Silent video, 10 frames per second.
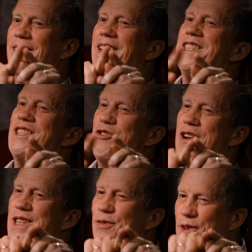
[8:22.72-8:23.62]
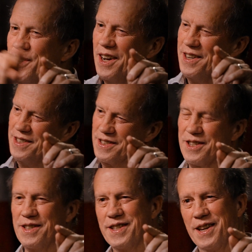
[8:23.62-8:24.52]
they just transferred the ideas
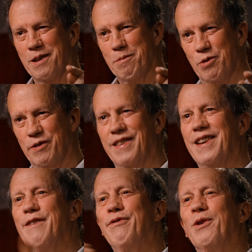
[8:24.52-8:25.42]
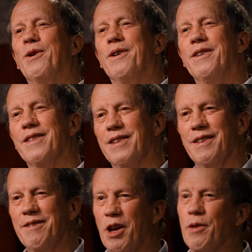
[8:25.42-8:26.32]
to this other movie? Therefore,
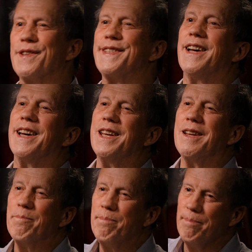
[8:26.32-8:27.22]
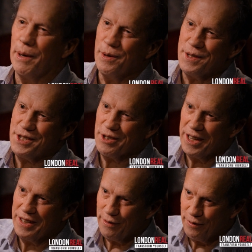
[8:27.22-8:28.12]
the you know the signing bonus you
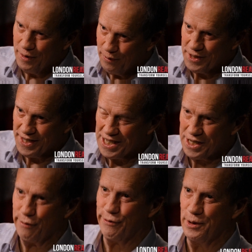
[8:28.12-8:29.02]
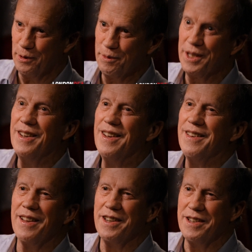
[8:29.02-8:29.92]
get if if it's actually filmed,
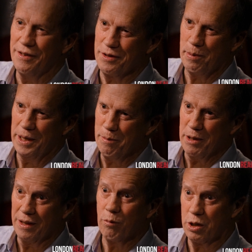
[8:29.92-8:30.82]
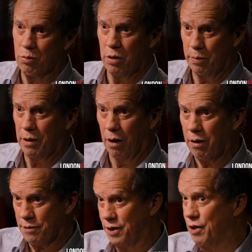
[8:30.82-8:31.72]
they didn't have to pay me, which would have been a
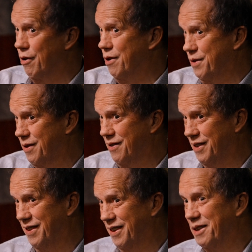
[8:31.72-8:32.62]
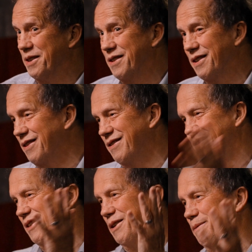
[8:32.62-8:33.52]
lot of zeros, right? So.
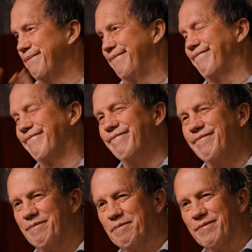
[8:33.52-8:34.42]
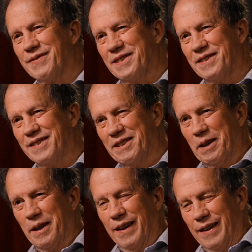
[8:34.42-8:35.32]
Uh, I'm sure stranger things have
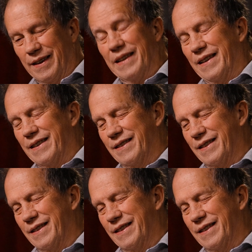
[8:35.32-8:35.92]
happened in Florida, in